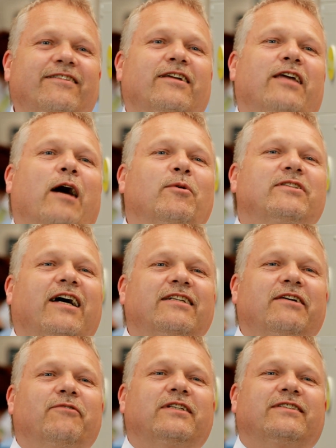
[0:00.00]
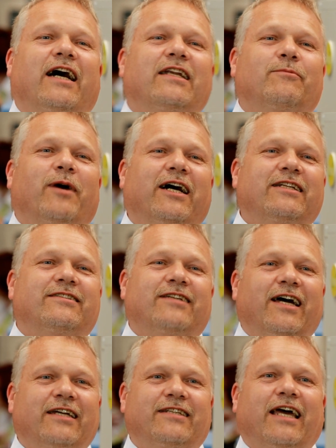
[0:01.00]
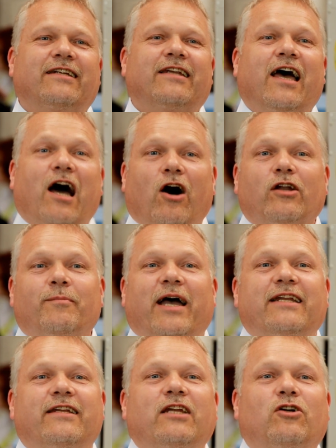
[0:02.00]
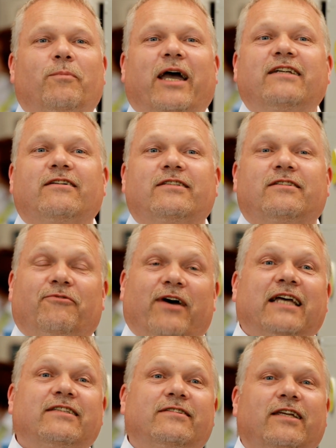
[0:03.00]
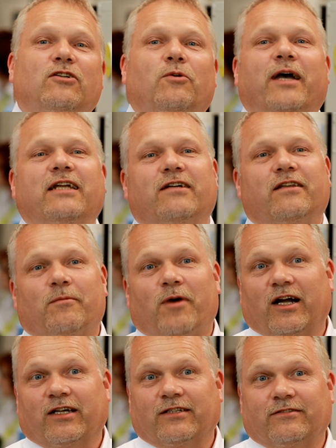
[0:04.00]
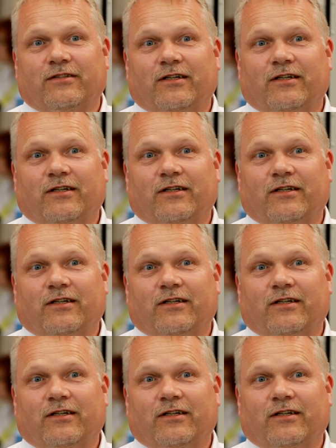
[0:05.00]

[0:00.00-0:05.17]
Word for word: The Thermo Scientific Cytomat uh, 10 automated incubator is the fastest incubator in the market.